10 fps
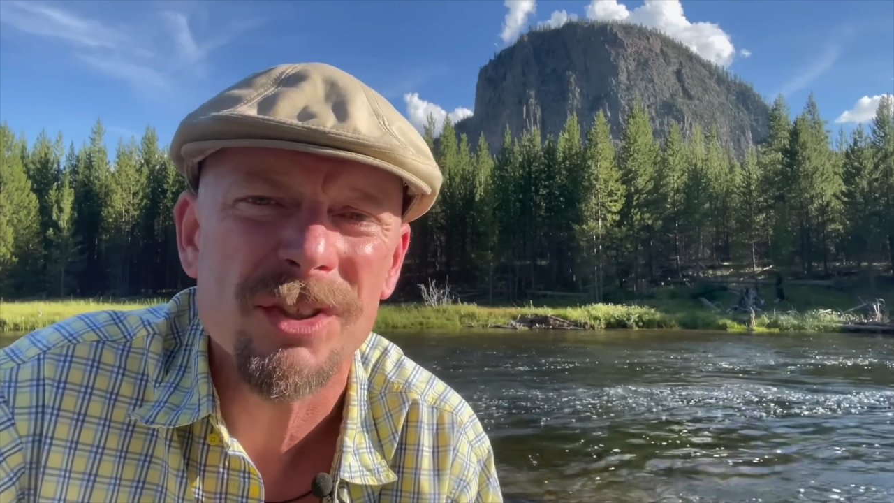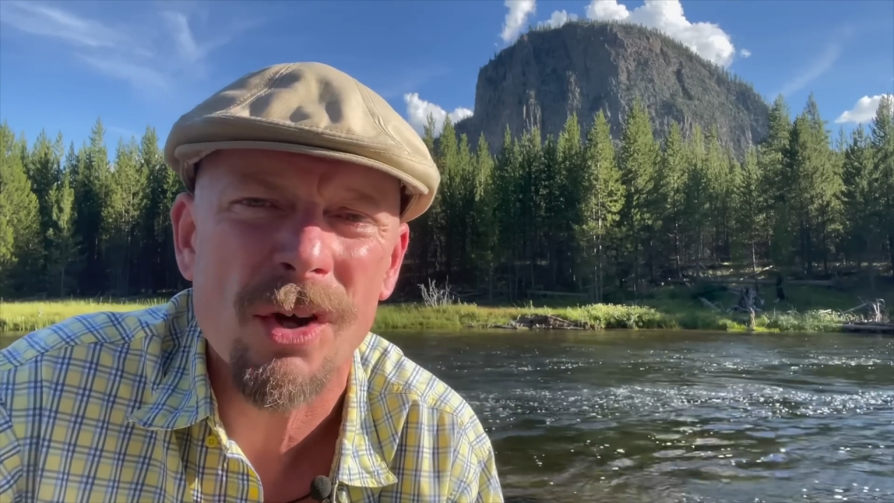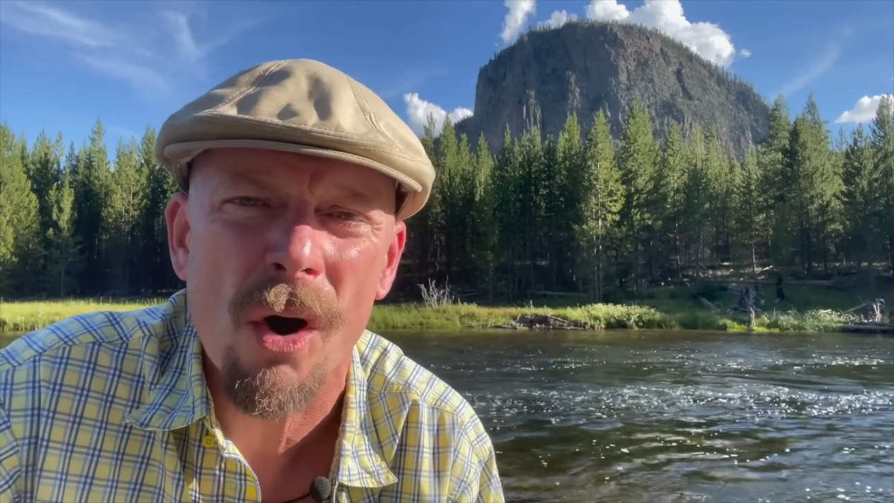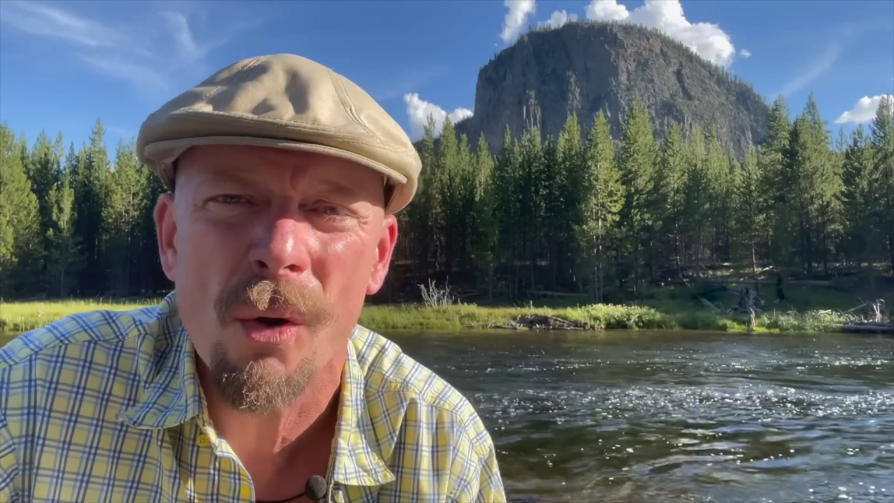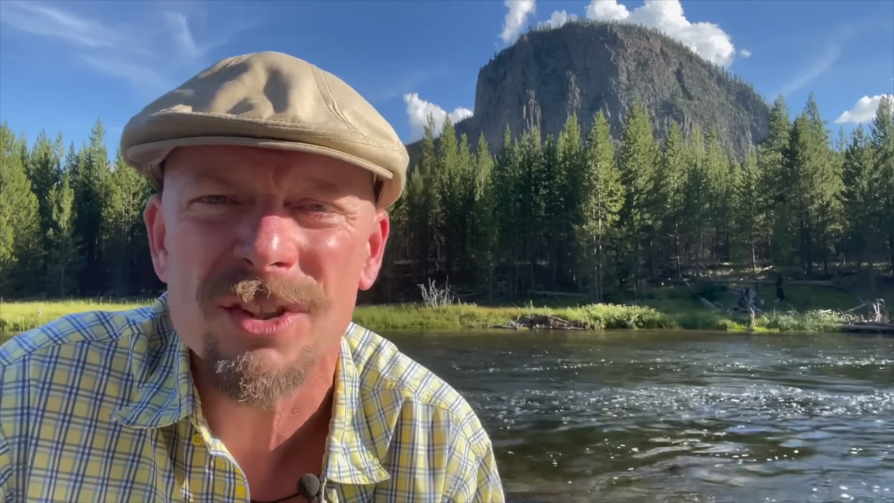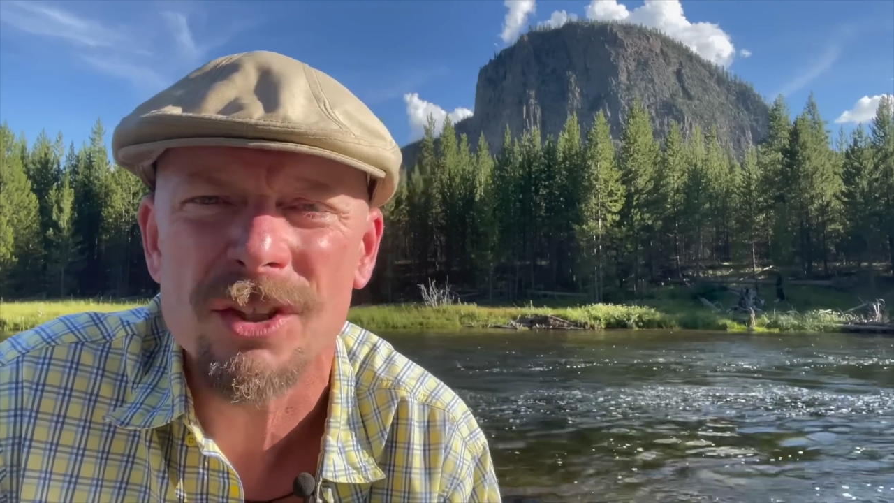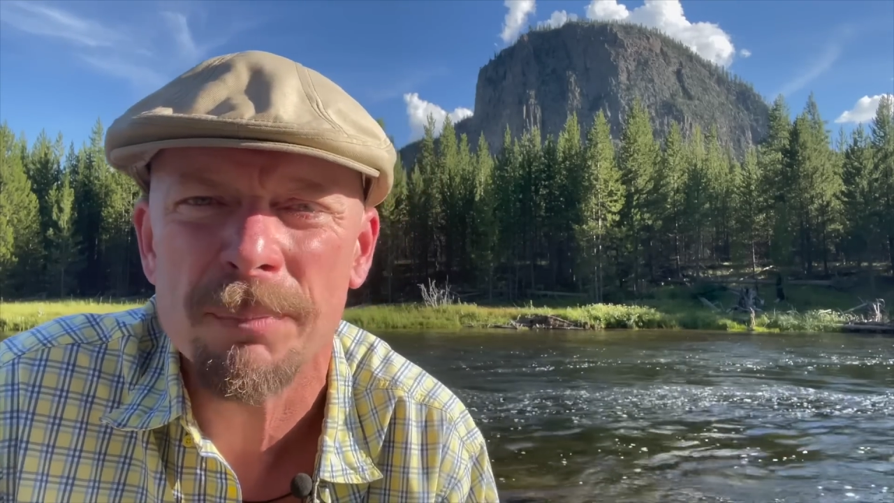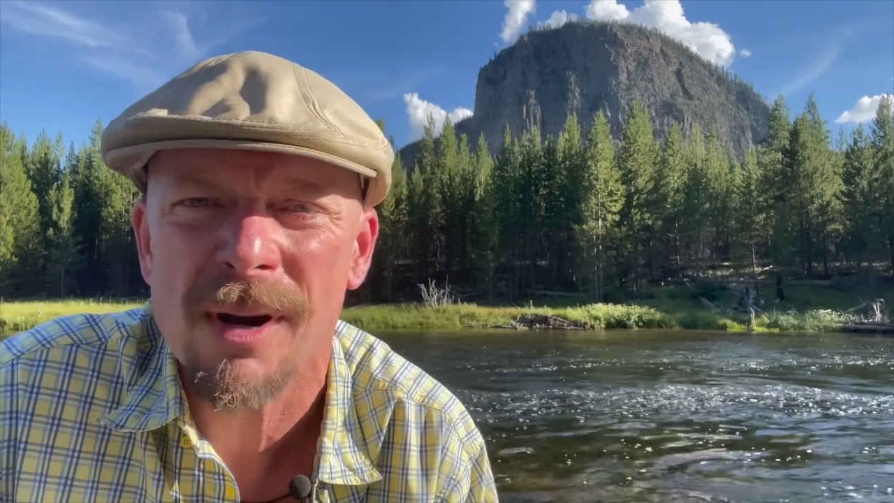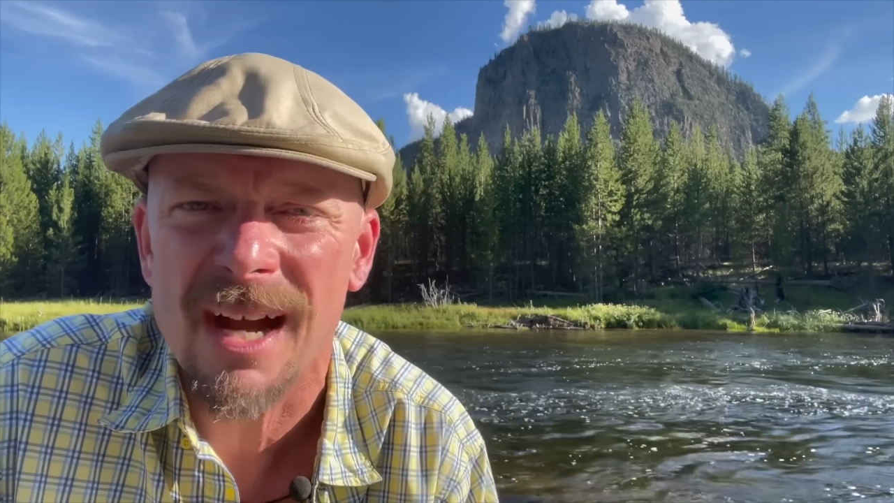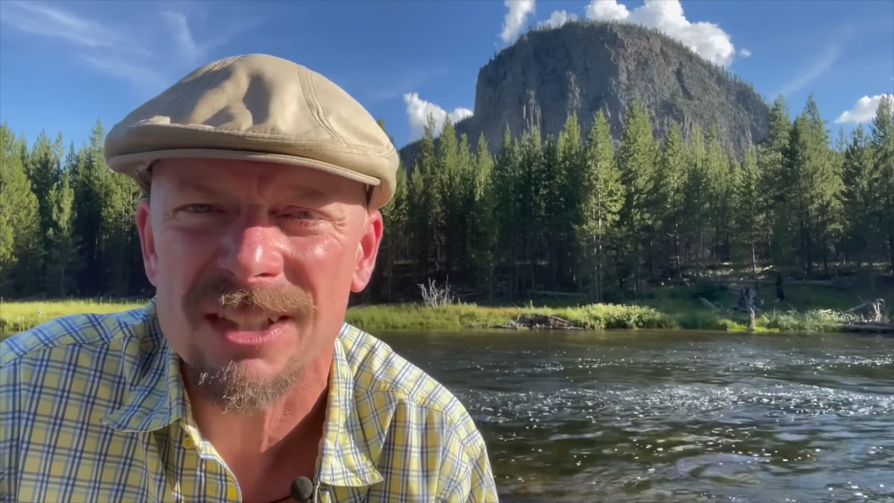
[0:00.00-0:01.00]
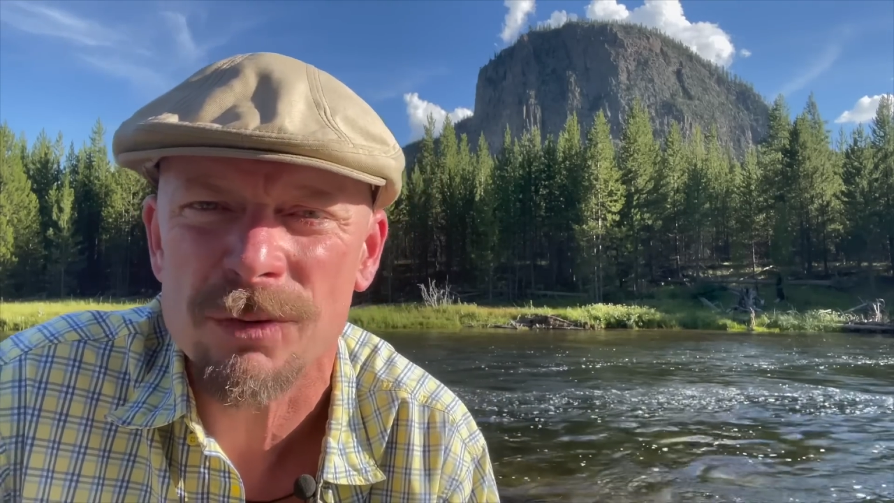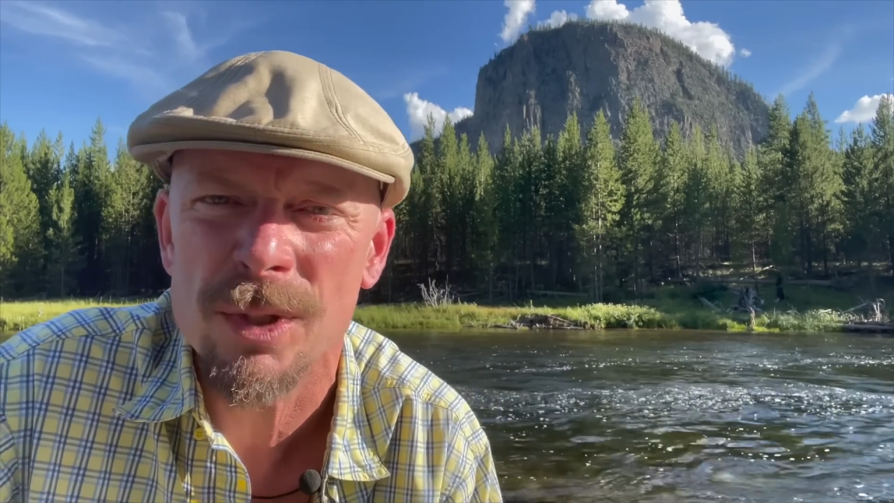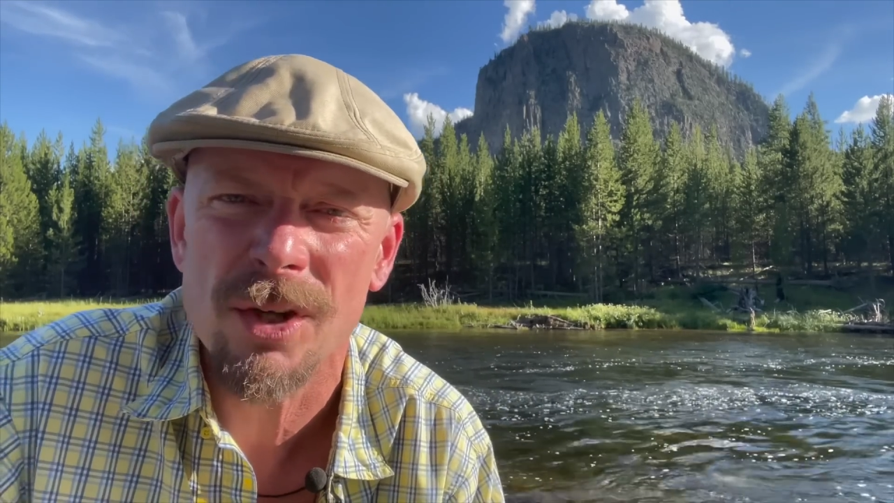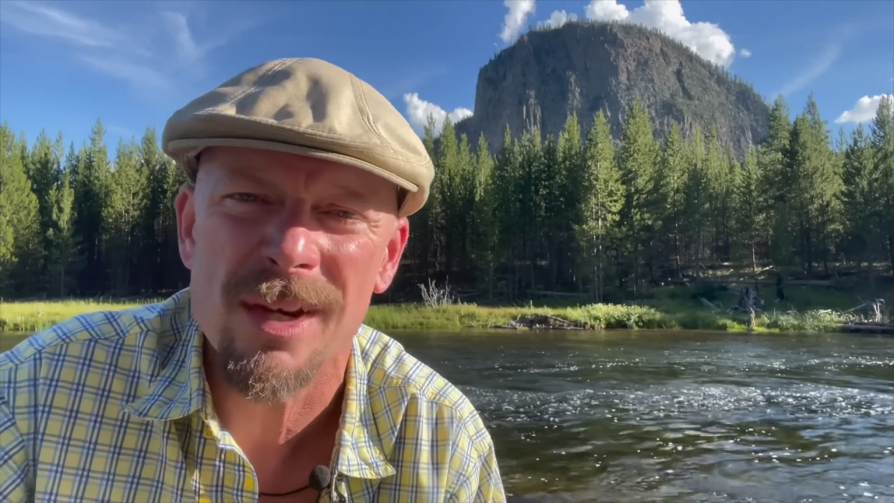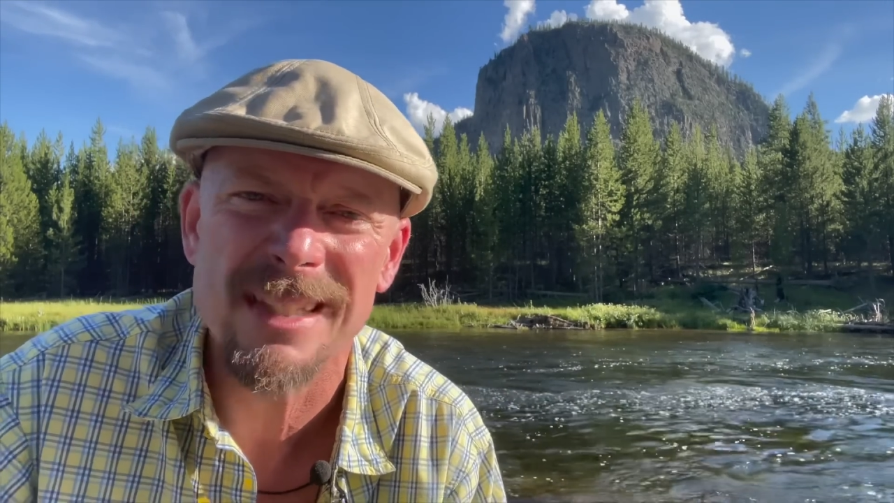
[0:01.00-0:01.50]
It's always good practice
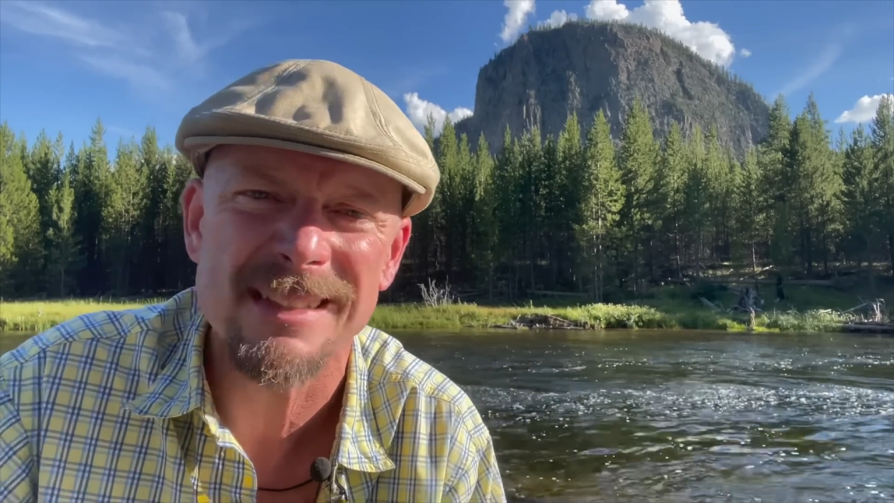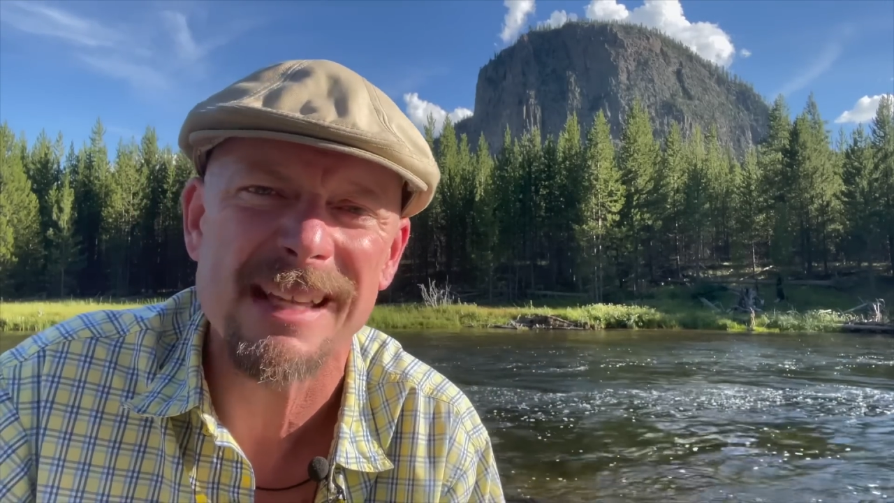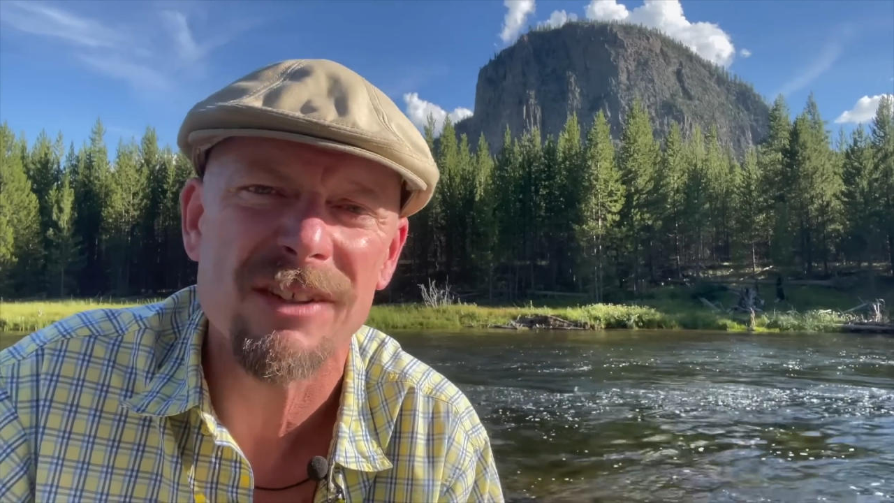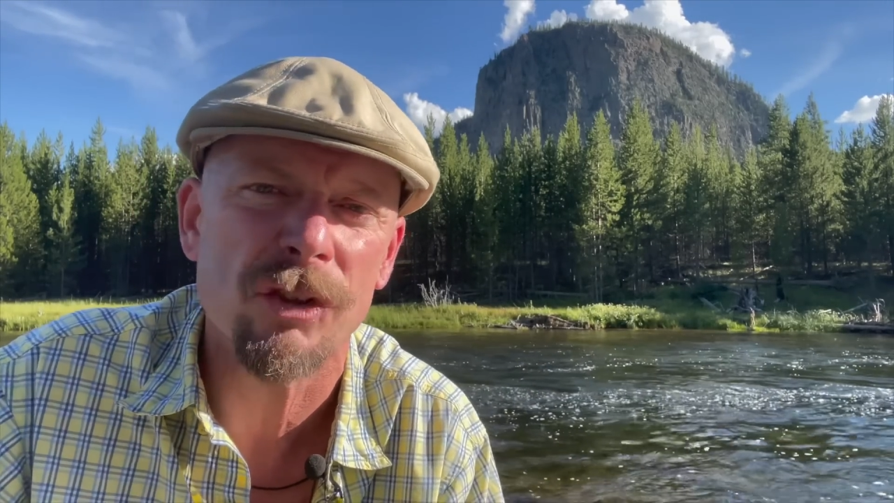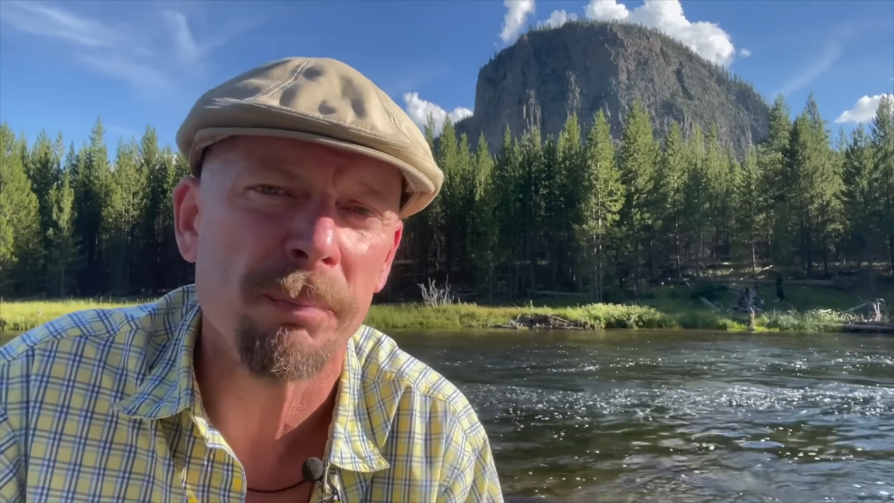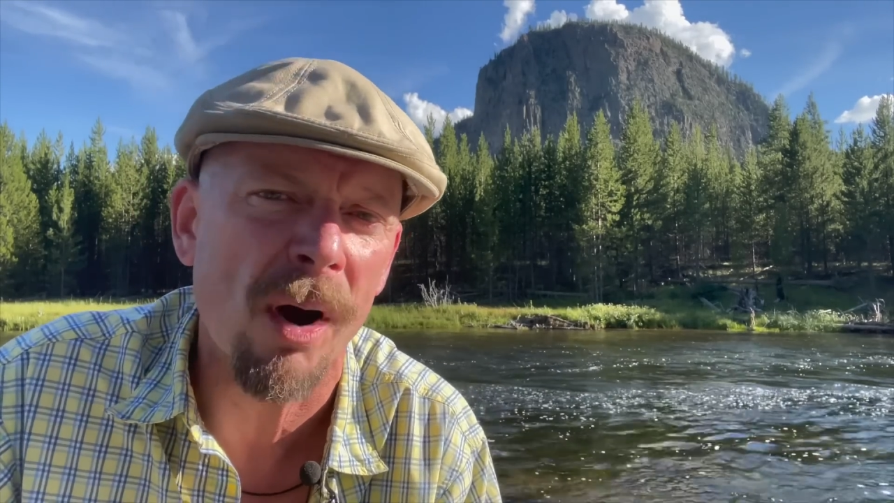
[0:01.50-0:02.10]
when you're in these desert